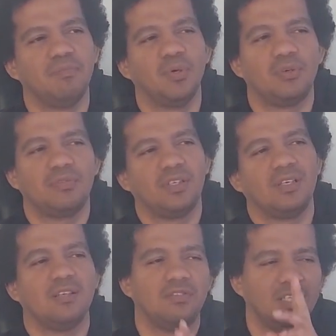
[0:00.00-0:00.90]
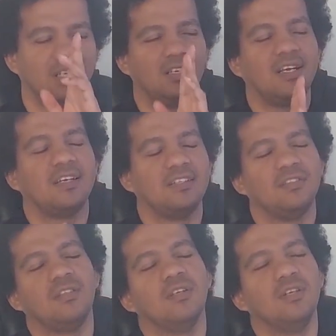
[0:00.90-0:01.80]
perfect, like very
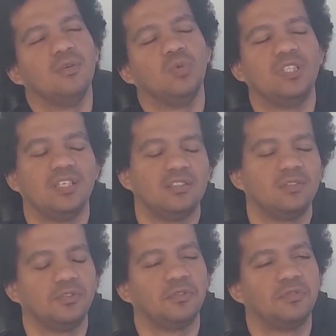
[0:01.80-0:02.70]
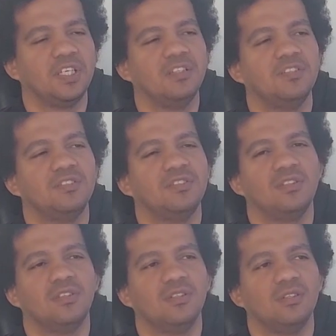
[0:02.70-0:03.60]
aligned with the rest of your face.